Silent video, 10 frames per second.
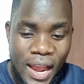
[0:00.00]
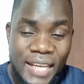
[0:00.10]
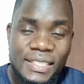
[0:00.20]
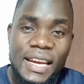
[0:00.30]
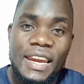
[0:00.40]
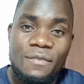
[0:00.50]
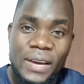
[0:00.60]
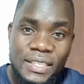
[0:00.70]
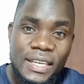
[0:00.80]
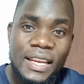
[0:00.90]
as an
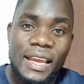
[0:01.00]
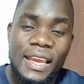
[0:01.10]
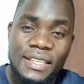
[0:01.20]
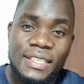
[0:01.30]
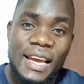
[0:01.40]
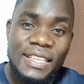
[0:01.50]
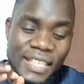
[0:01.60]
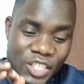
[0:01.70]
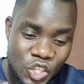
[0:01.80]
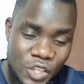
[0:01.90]
invited guest, as
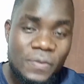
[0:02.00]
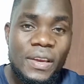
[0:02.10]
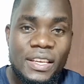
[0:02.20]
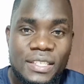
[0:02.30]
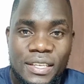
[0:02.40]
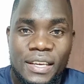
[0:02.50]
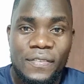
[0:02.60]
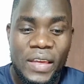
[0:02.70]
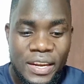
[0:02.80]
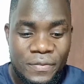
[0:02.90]
the chief guest,
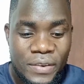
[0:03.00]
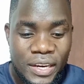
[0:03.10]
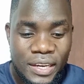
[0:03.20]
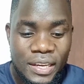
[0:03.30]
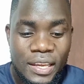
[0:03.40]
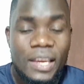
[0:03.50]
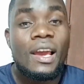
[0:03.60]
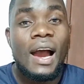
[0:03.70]
then definitely